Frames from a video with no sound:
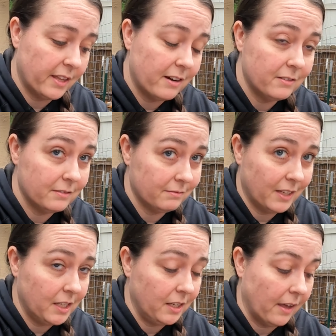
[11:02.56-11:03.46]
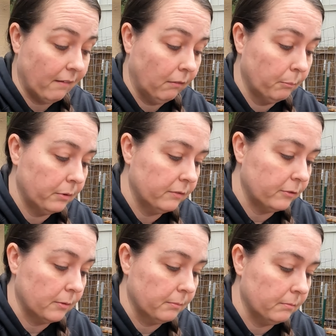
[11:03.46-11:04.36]
without any help
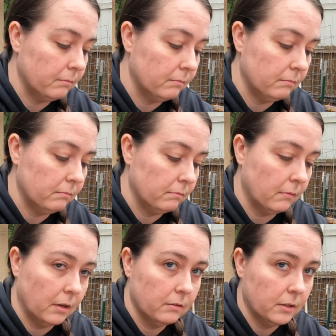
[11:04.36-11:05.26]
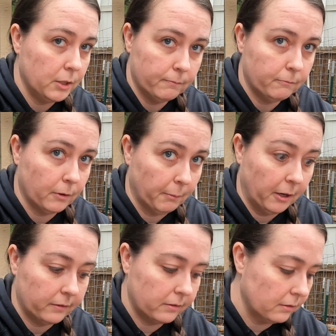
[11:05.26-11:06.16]
from from
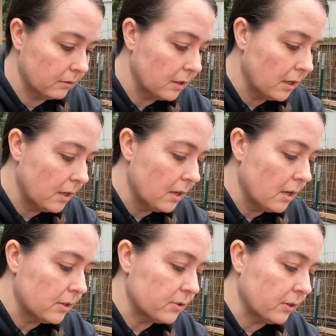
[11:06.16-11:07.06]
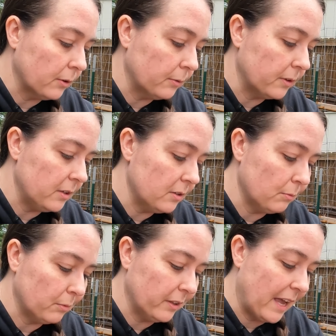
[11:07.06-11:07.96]
us. So you
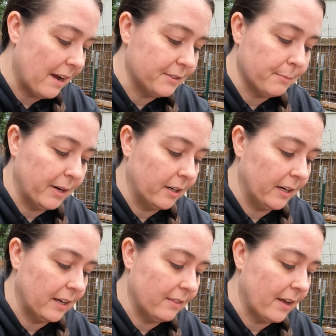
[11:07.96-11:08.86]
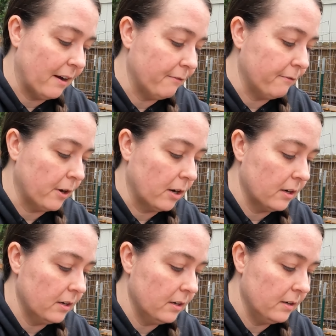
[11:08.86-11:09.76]
don't really have to bury it that
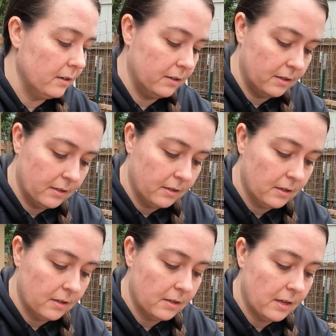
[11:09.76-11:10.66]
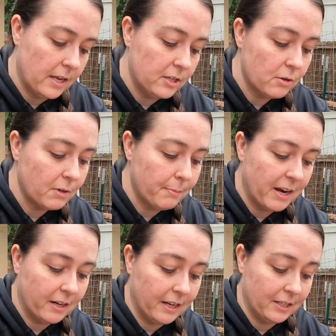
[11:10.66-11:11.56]
far. And you don't want to
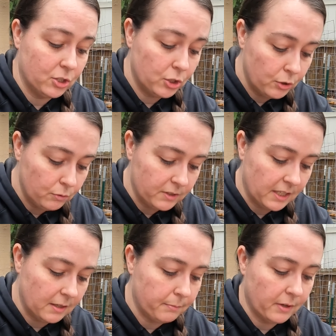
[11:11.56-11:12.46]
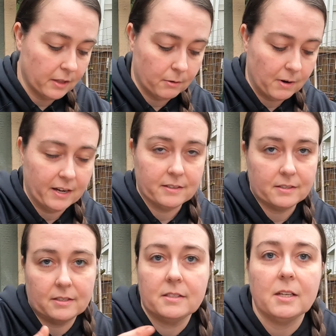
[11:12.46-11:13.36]
bury it too deep,
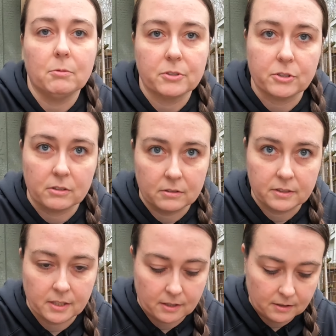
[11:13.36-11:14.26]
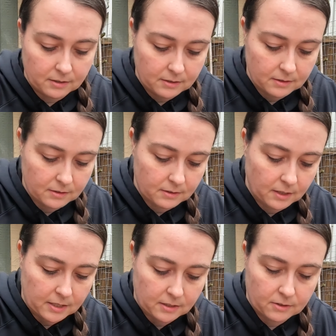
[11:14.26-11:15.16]
otherwise the seed will struggle to
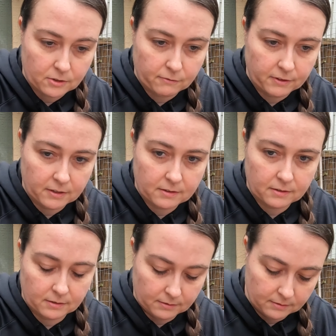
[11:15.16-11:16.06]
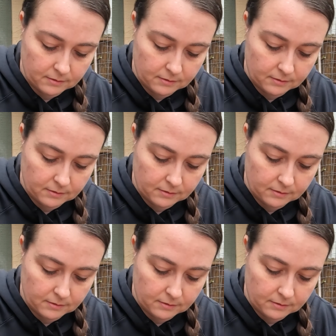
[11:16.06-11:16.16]
get to the surface.